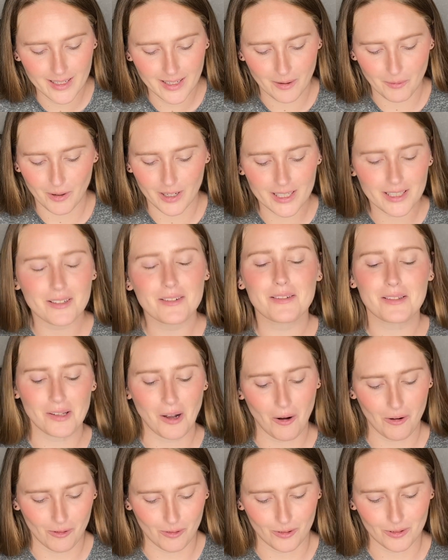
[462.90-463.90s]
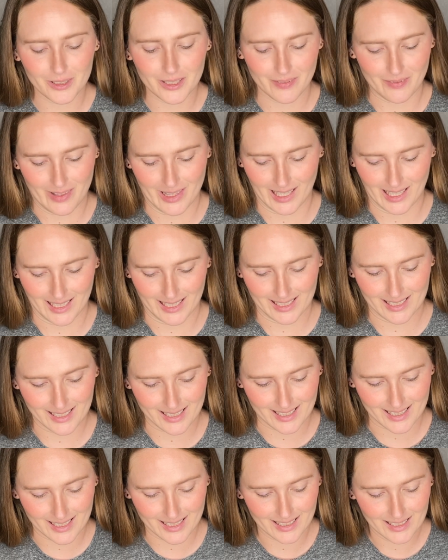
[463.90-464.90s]
I want to use all of these.
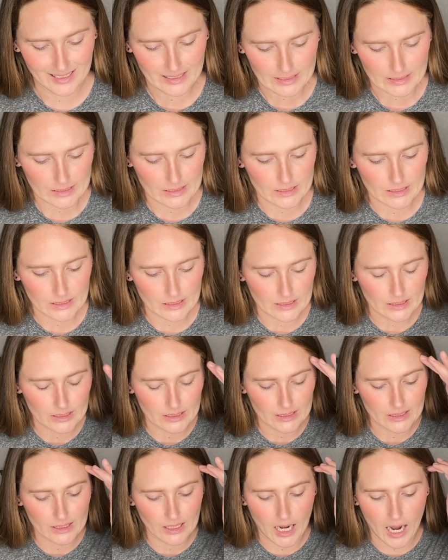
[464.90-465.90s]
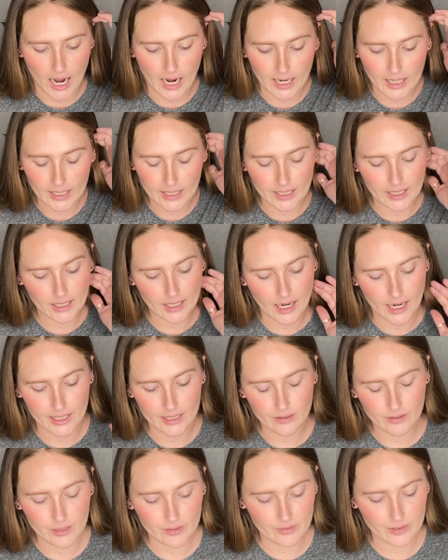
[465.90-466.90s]
I, I
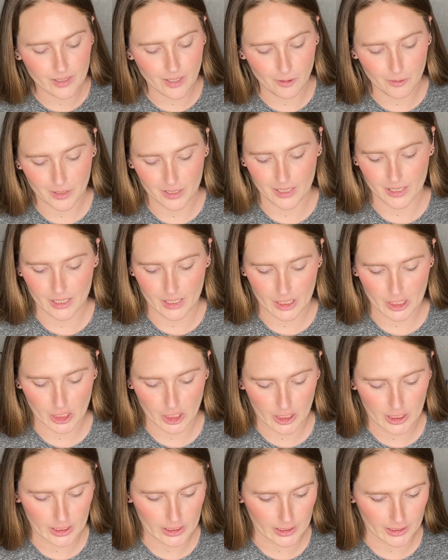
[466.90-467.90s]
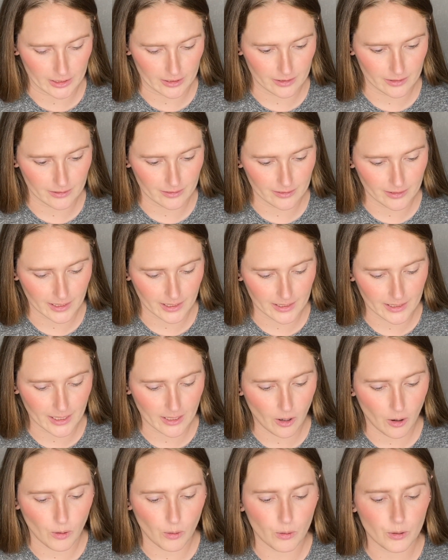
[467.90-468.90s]
don't even know where to start. Like, they
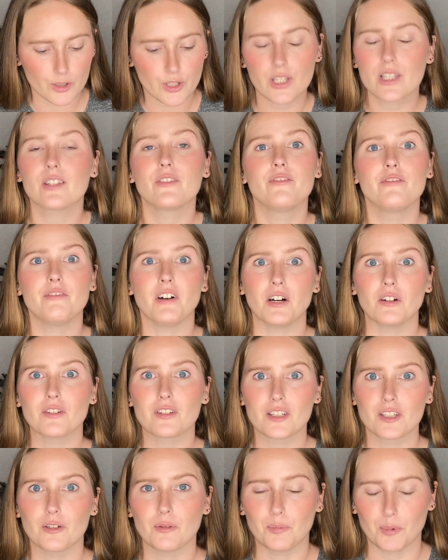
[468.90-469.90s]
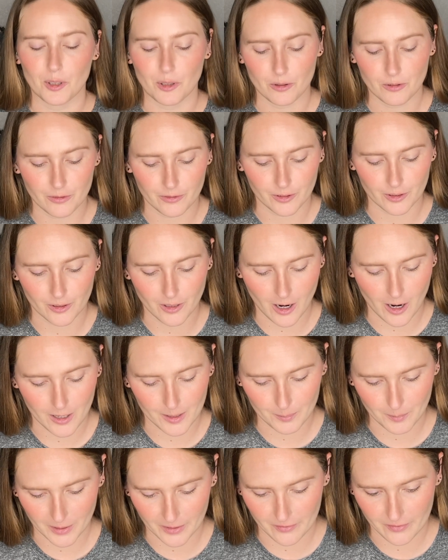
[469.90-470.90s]
all just felt so beautiful on
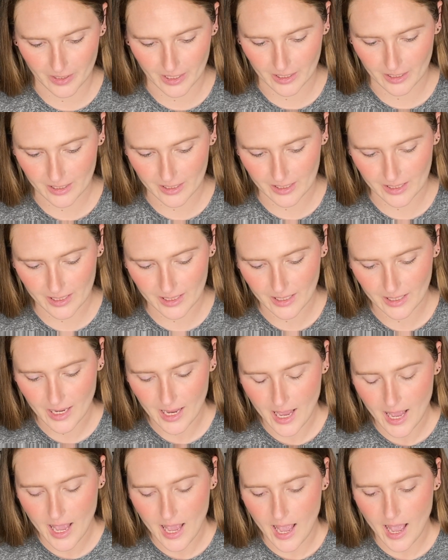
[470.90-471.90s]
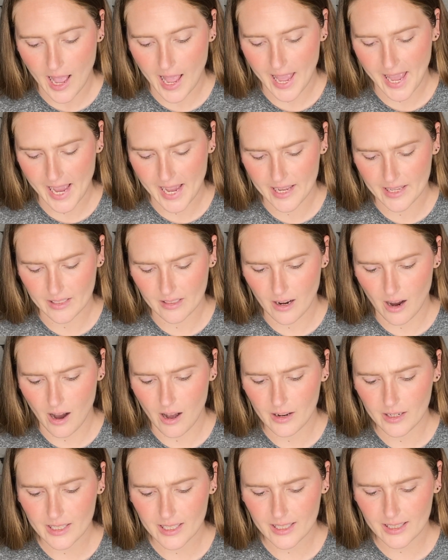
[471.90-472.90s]
my fingers. And
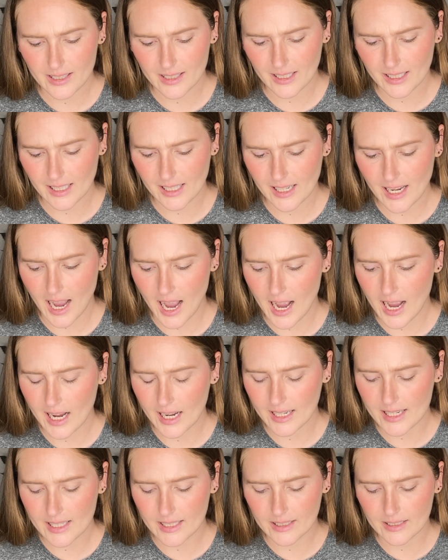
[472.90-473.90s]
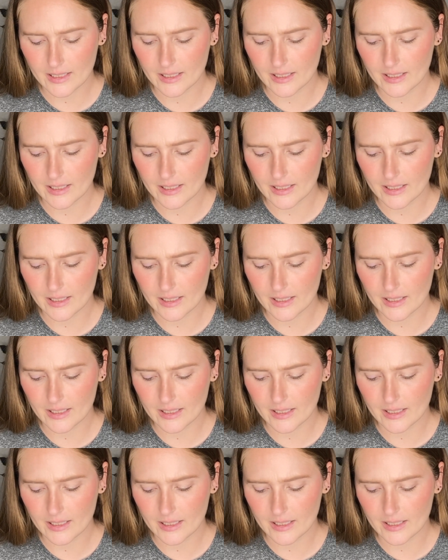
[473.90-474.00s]
honestly, I...